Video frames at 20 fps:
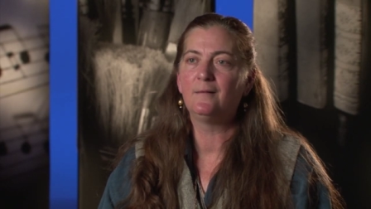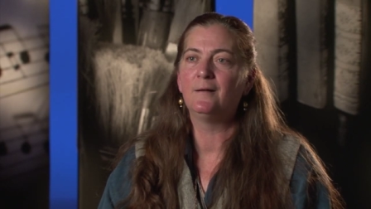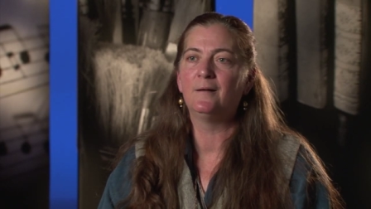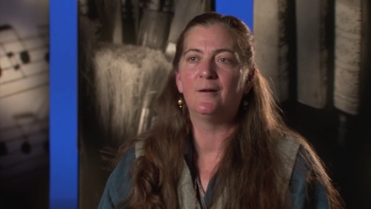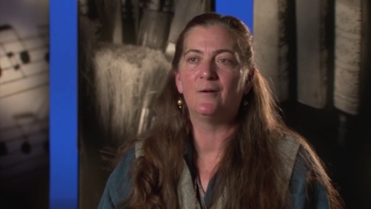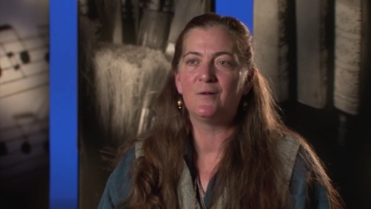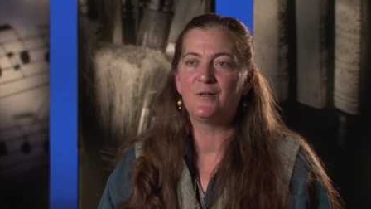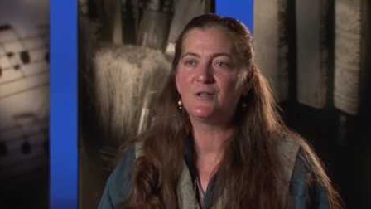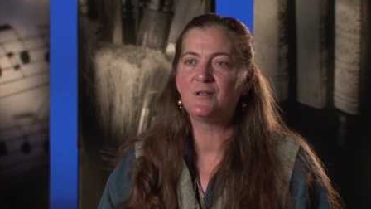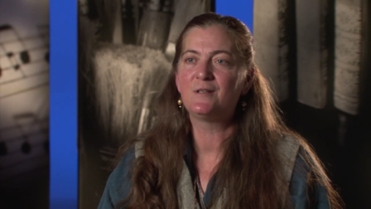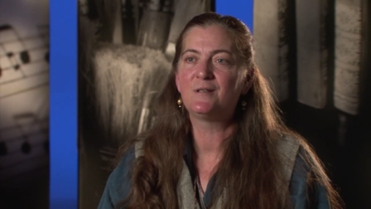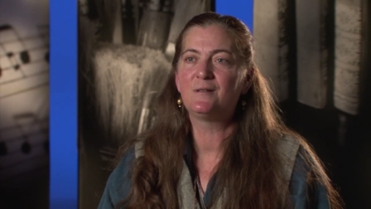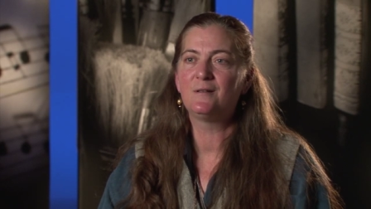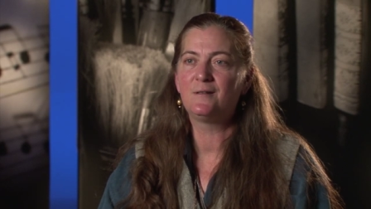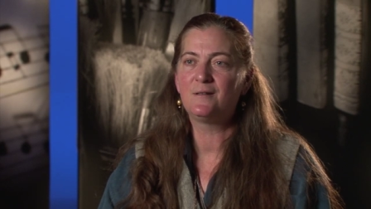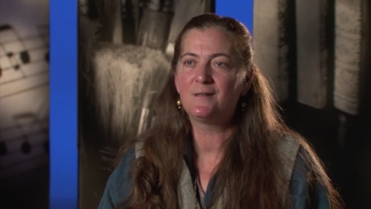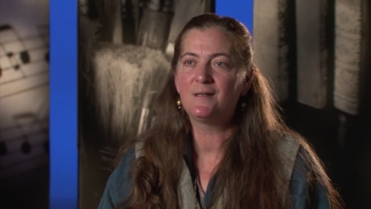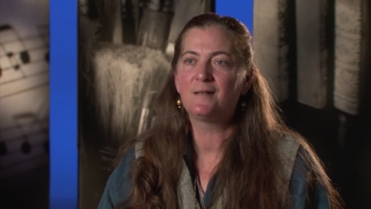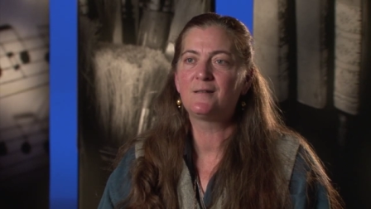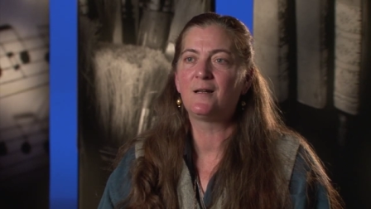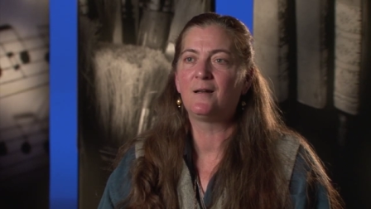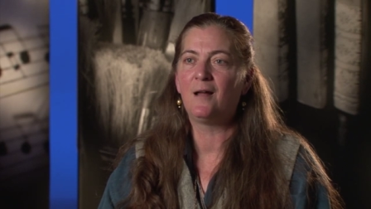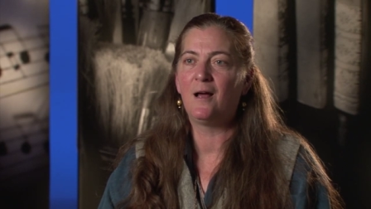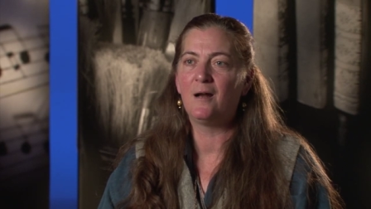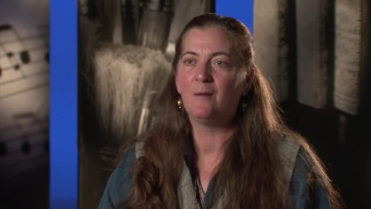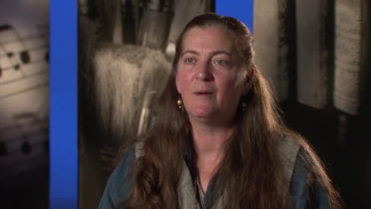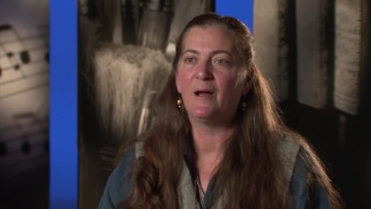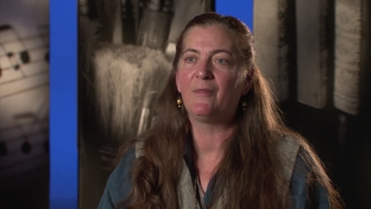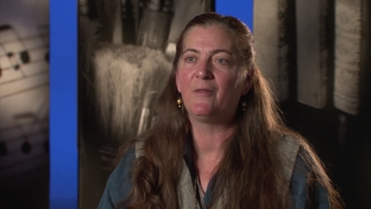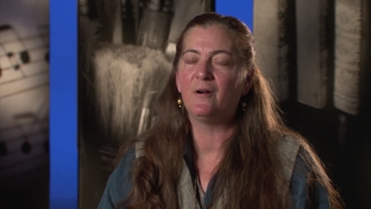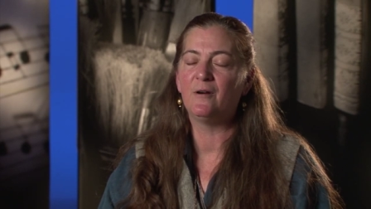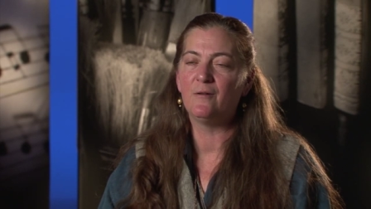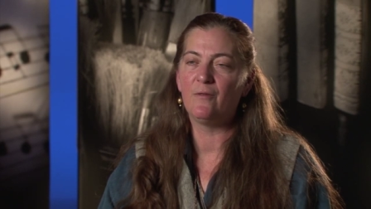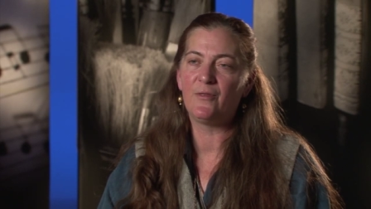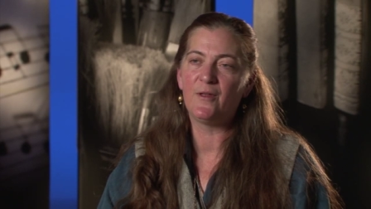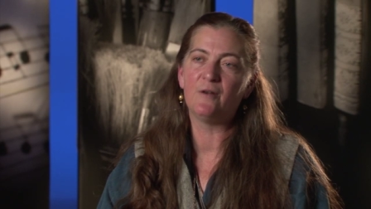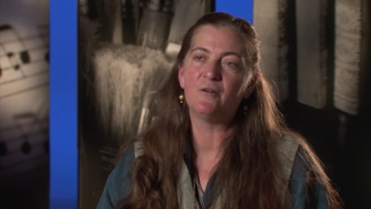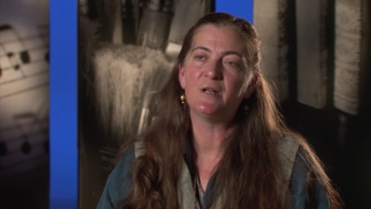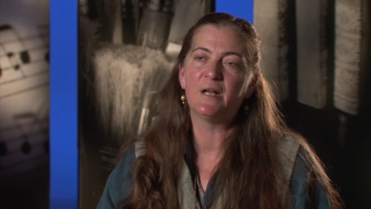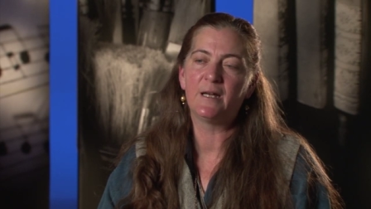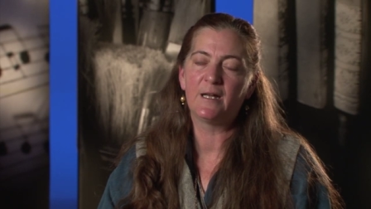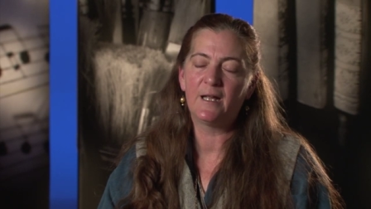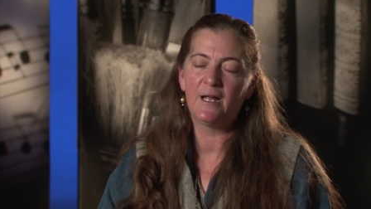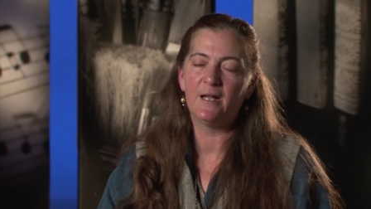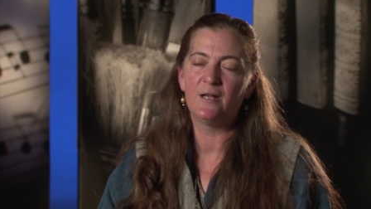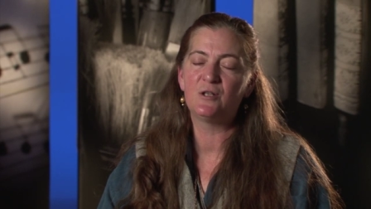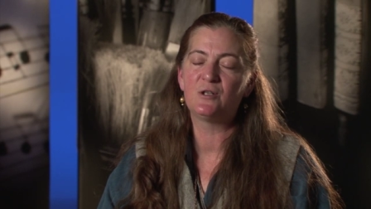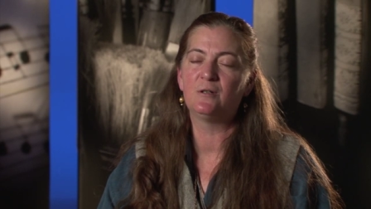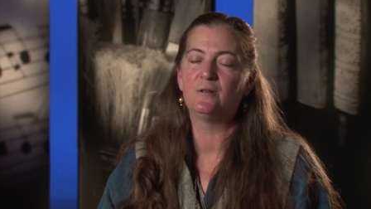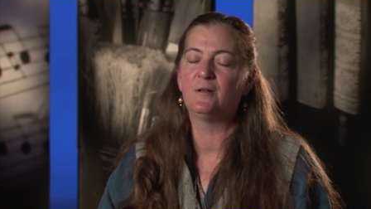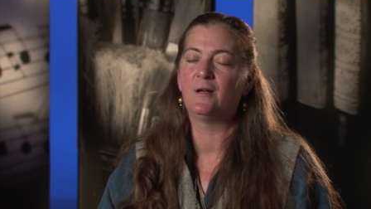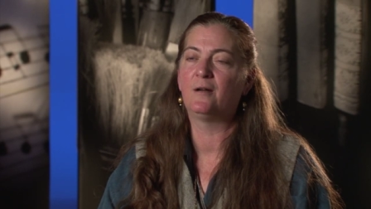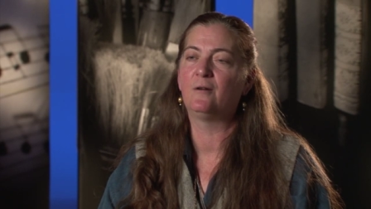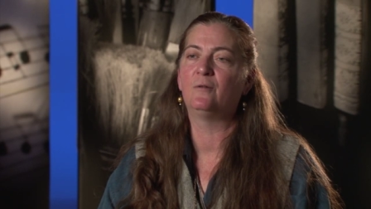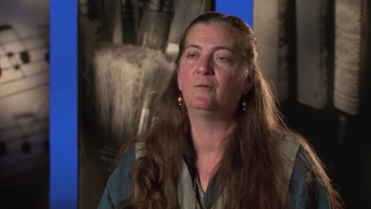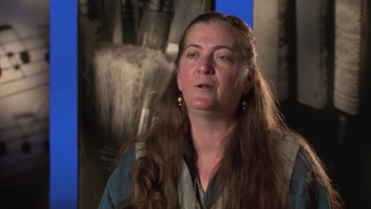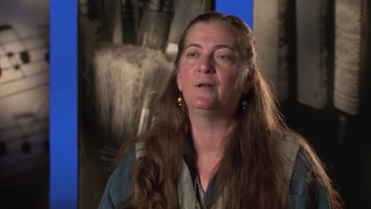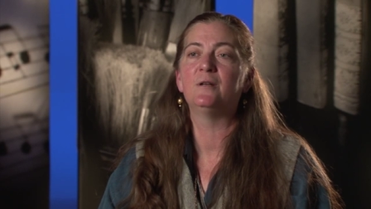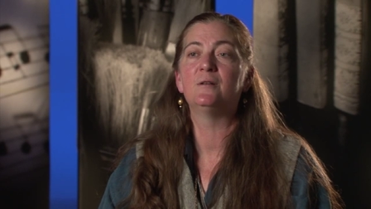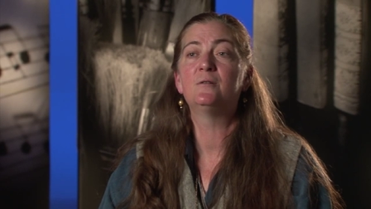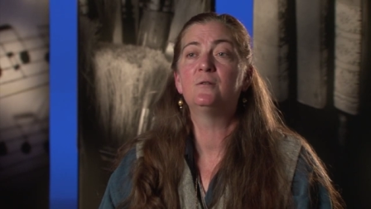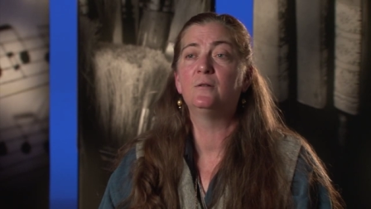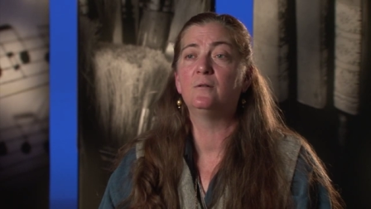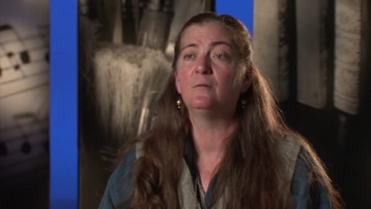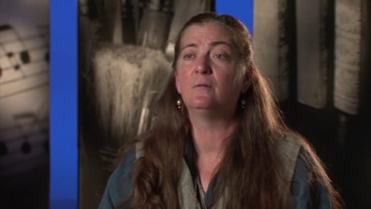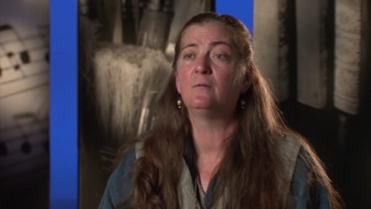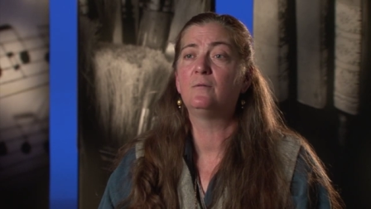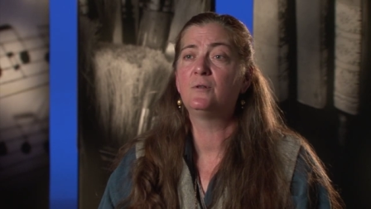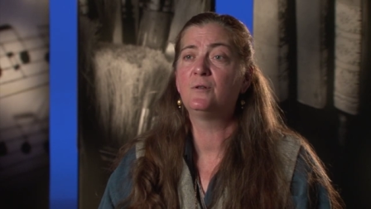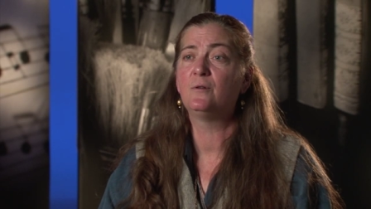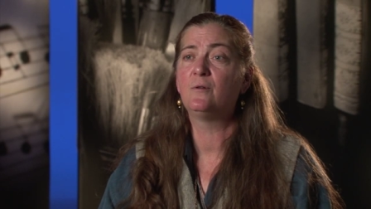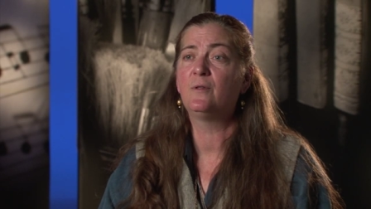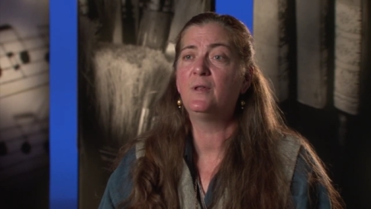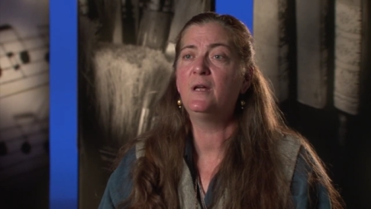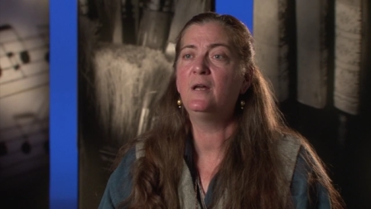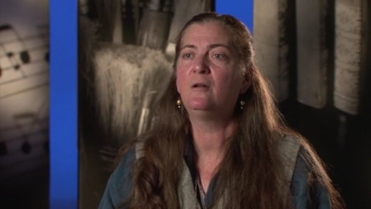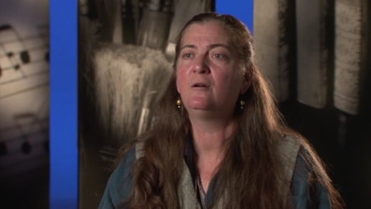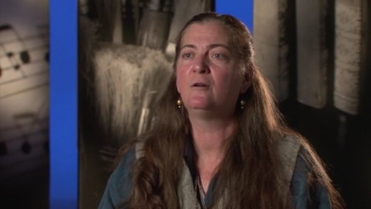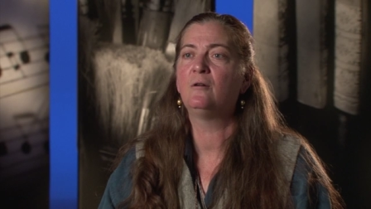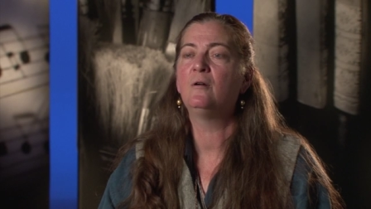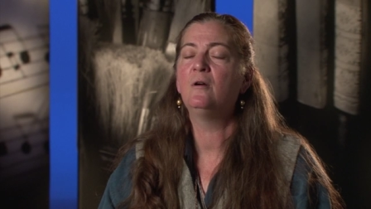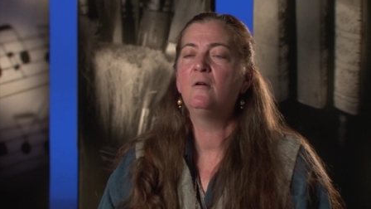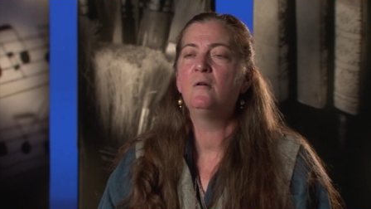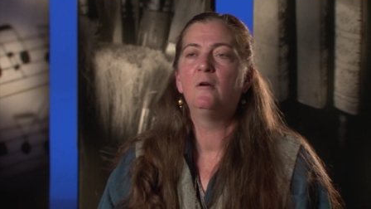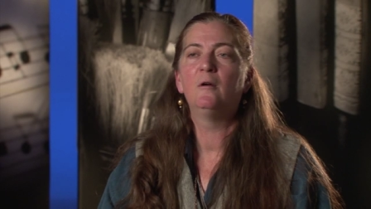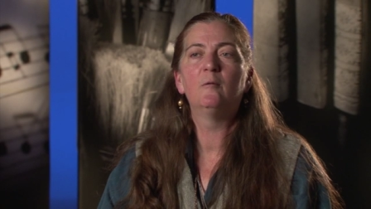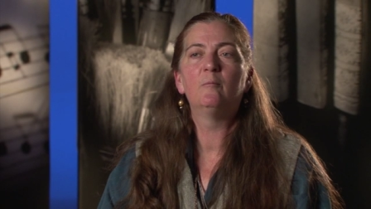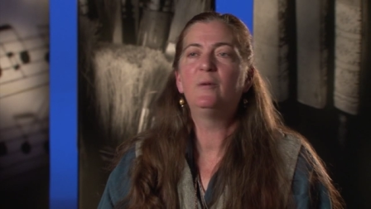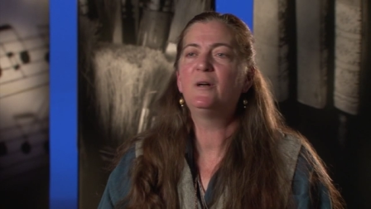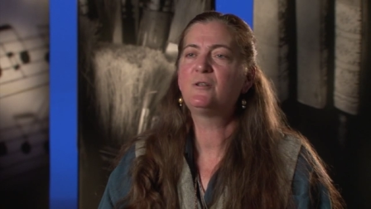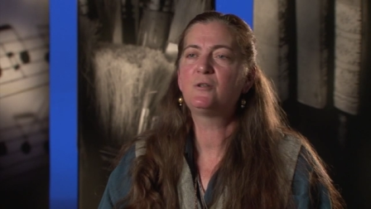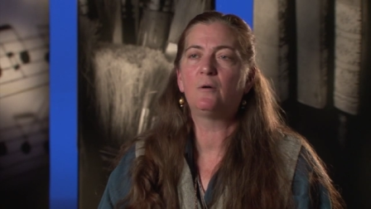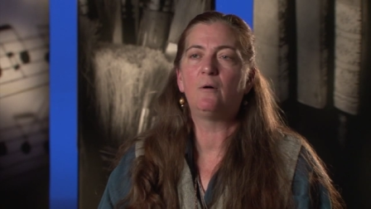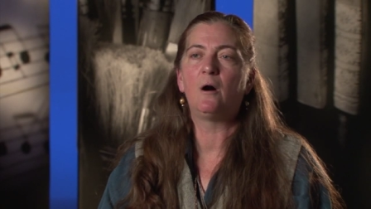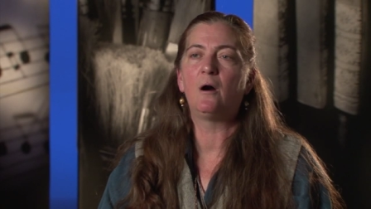You know, it just says a lot about their, their dedication not only to, to theater, but to